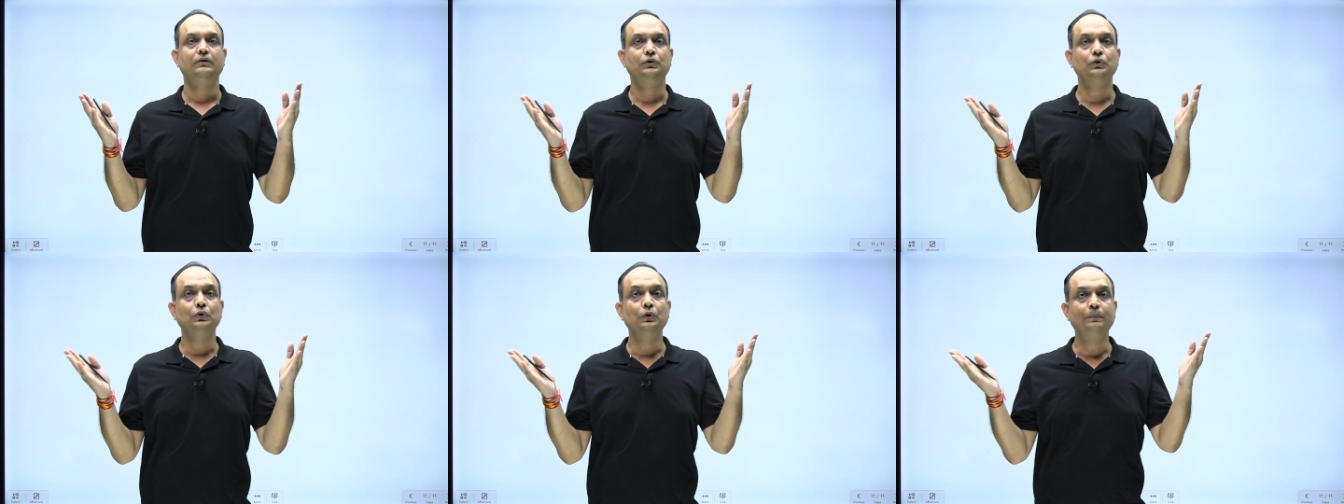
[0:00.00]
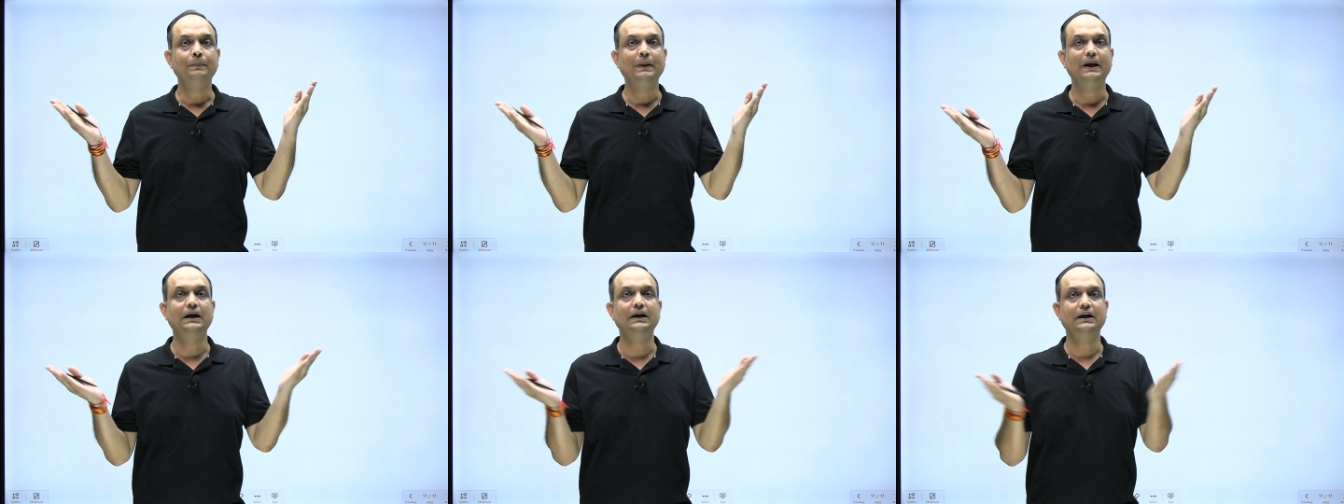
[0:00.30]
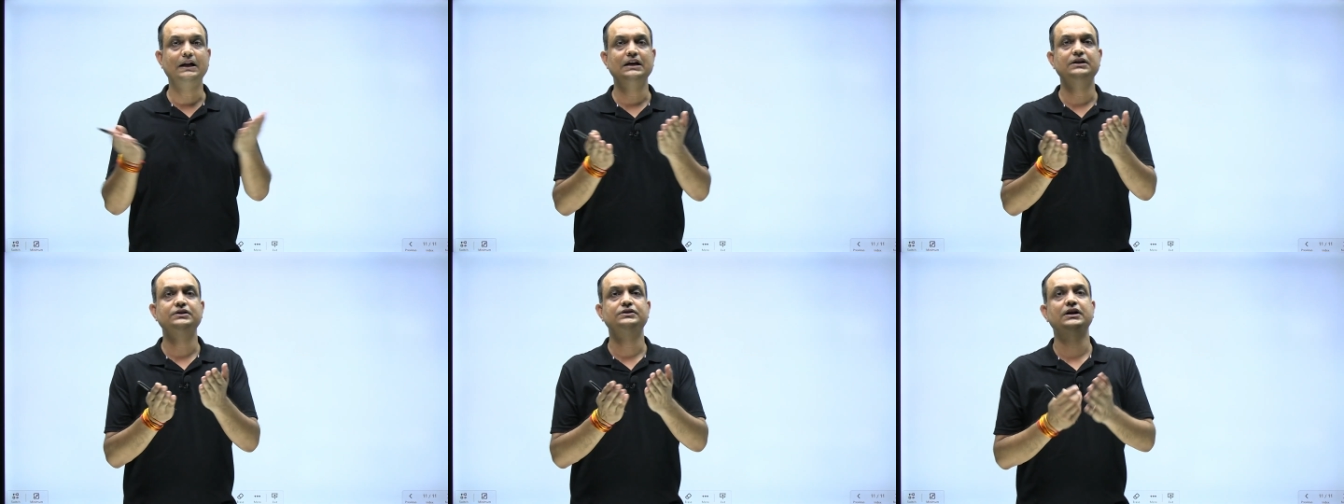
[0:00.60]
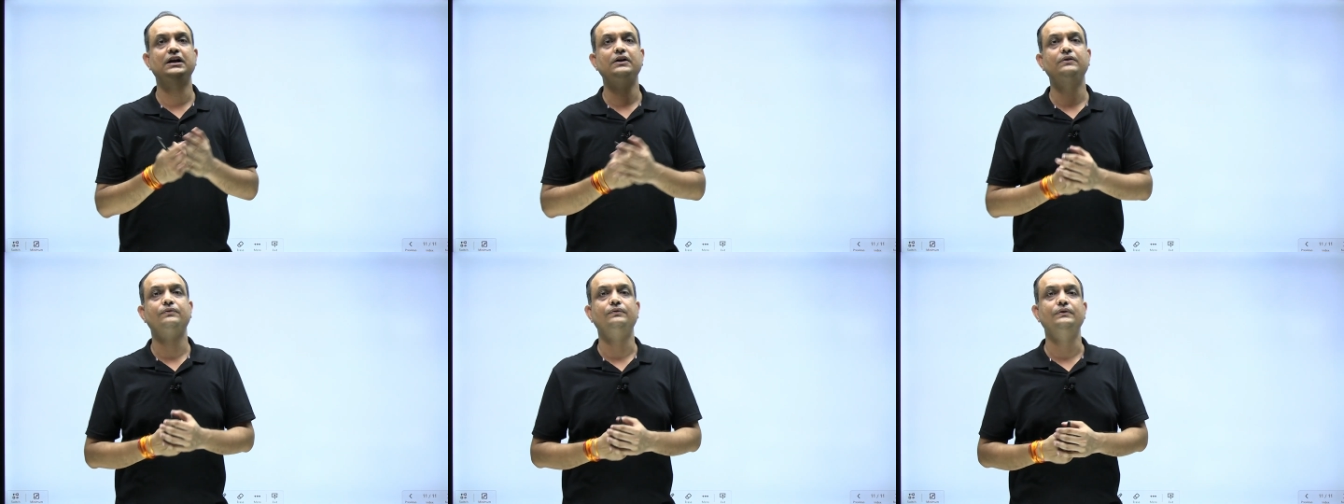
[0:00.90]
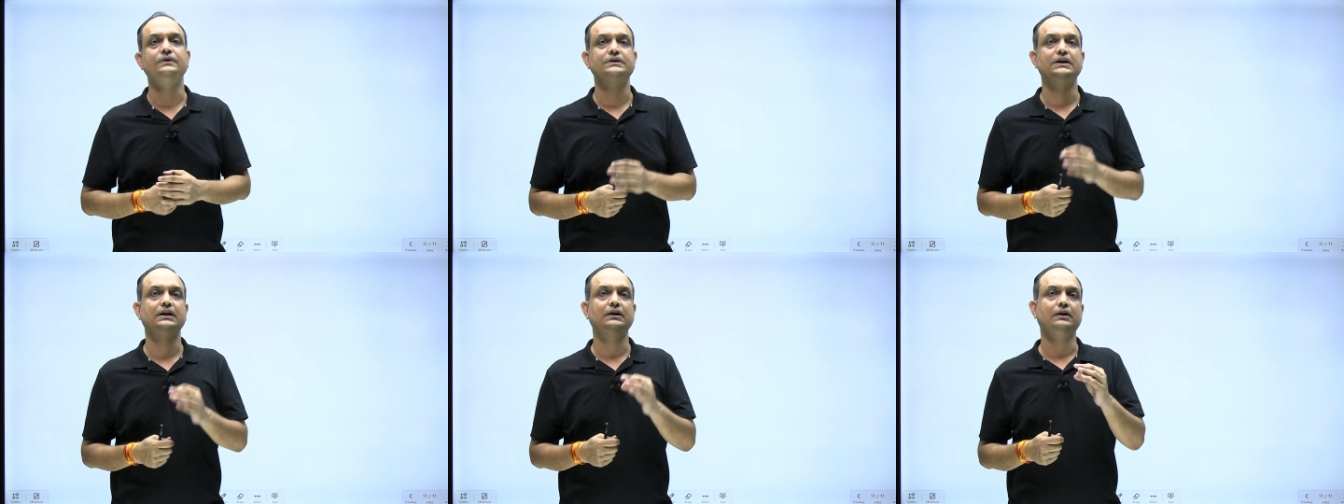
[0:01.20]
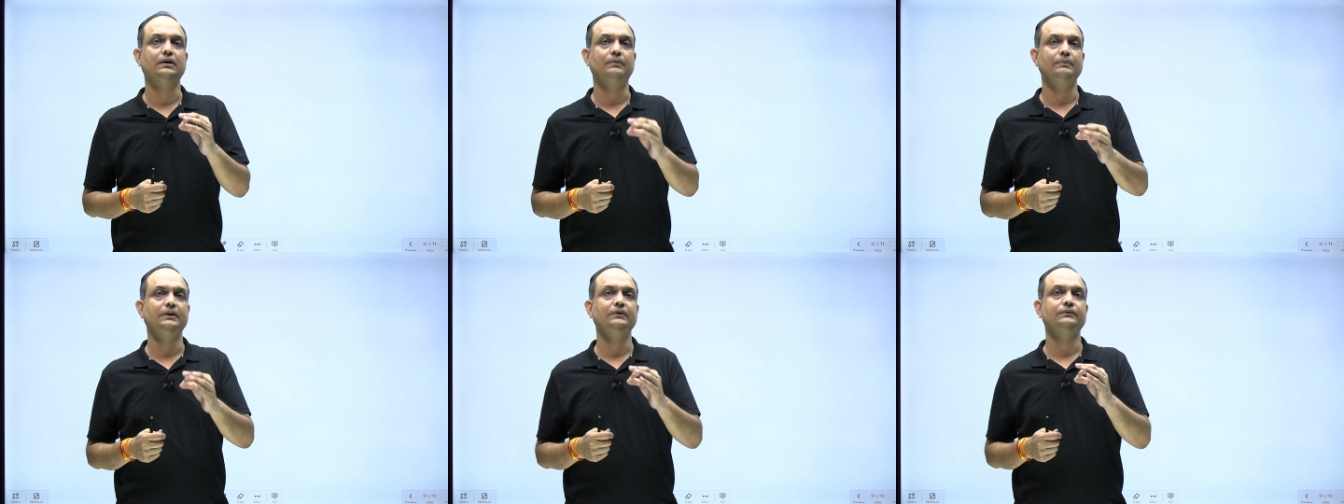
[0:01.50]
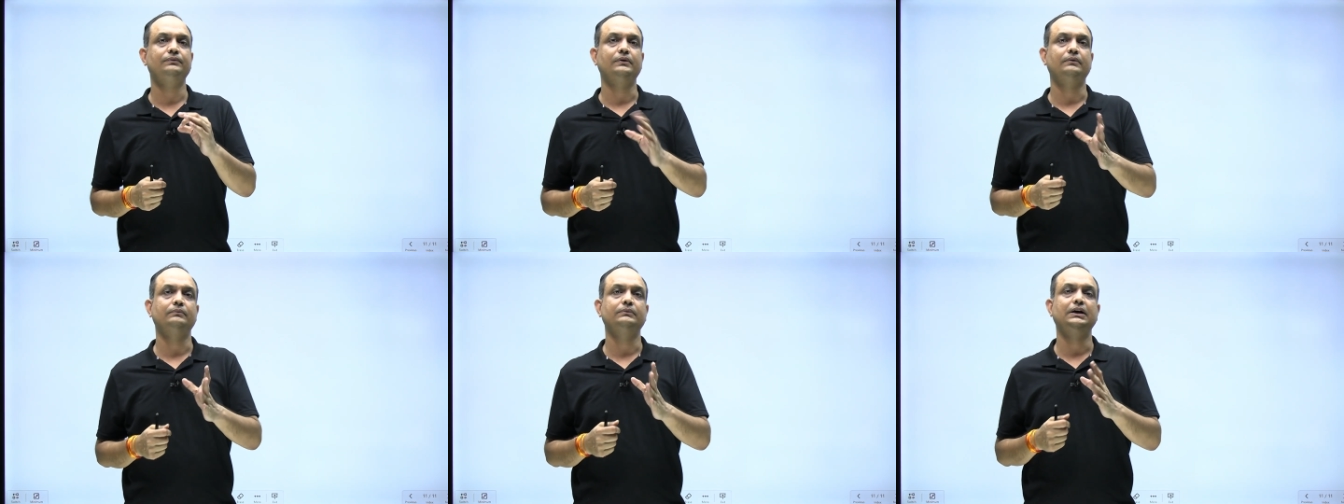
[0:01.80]
two palatine shelf, which are
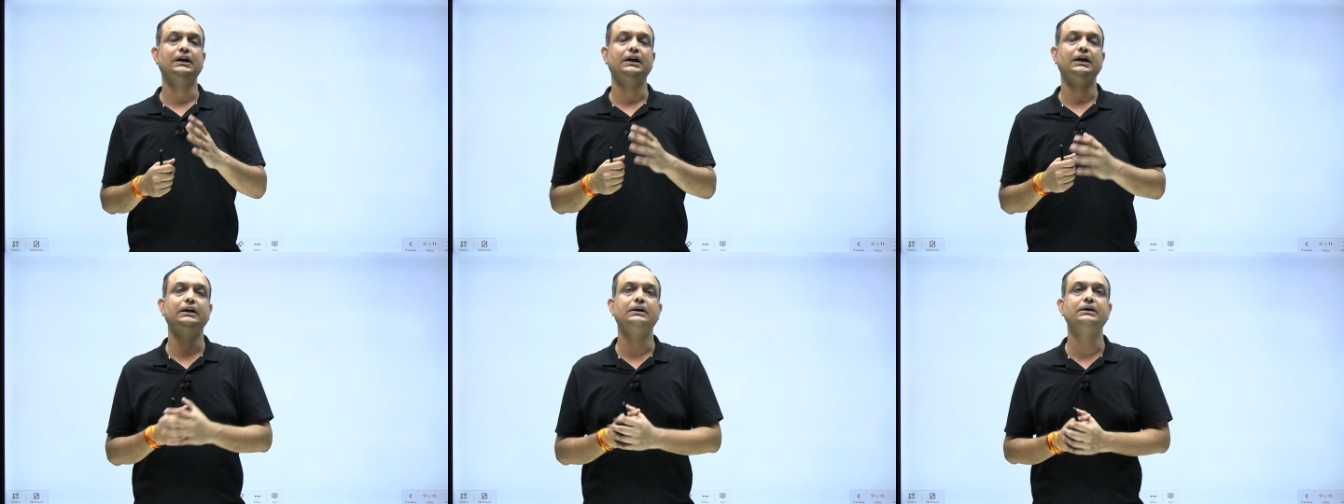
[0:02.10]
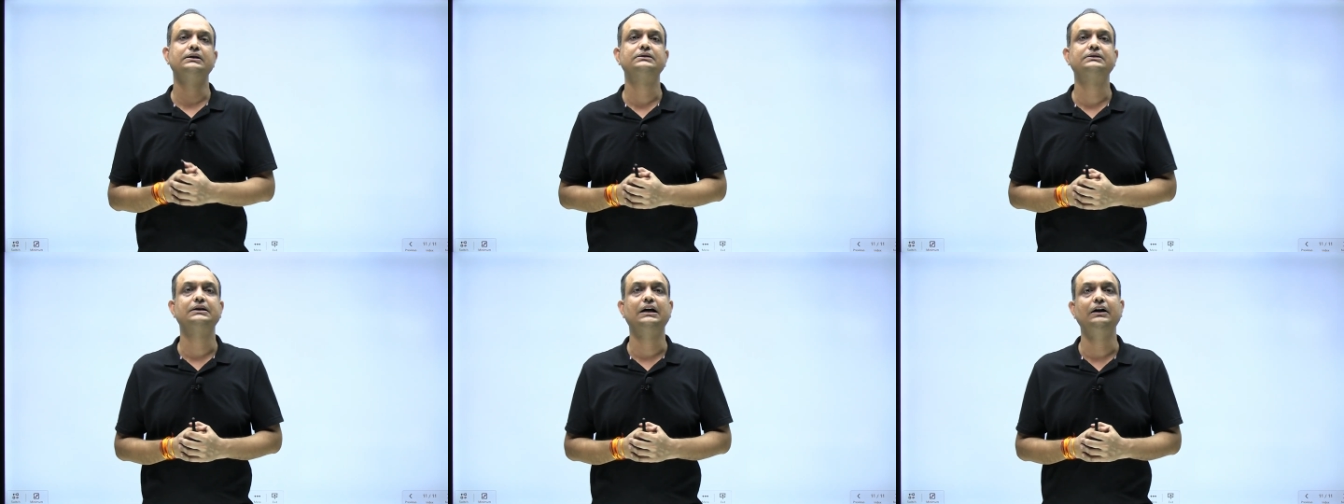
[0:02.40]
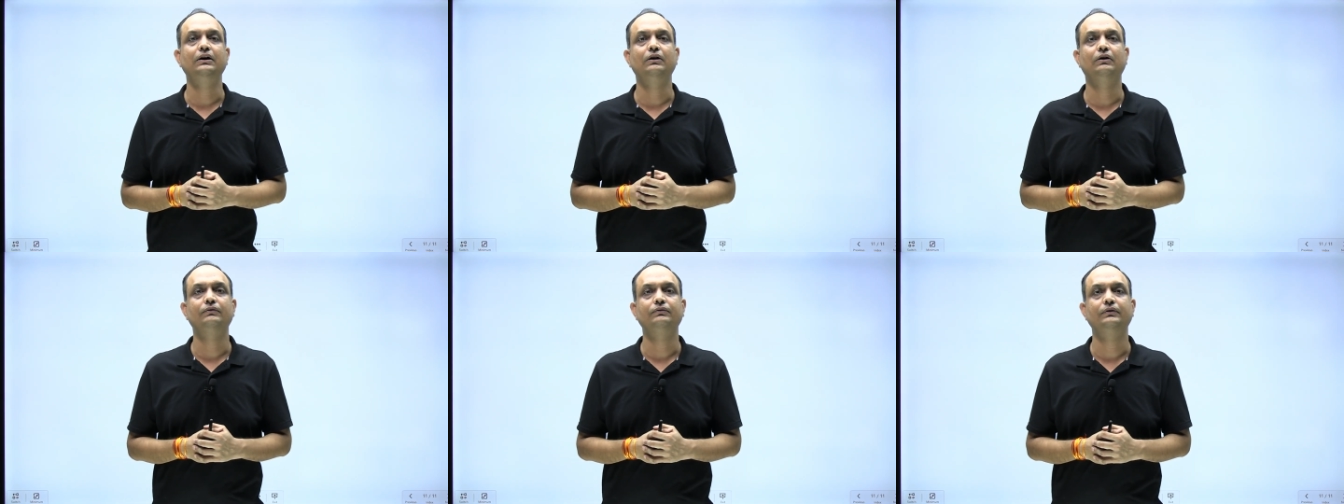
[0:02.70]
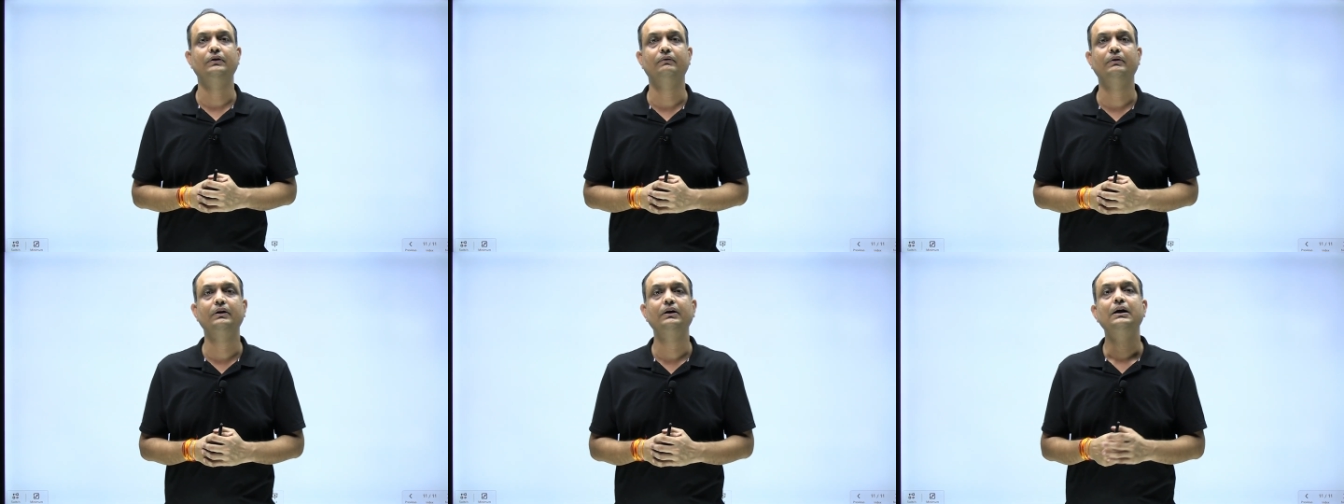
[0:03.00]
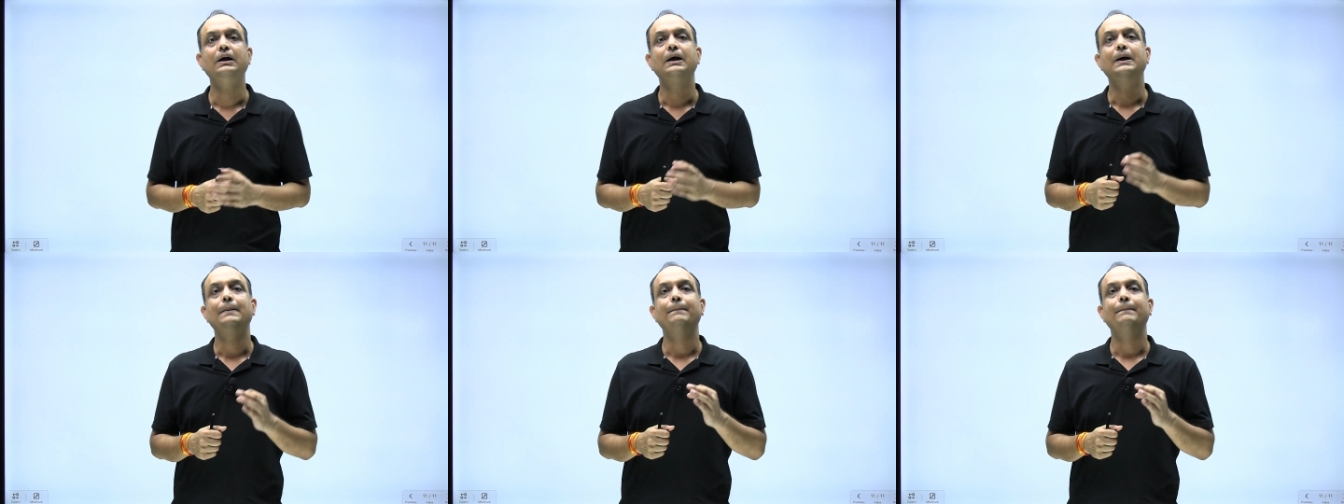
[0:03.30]
coming from the inner side of your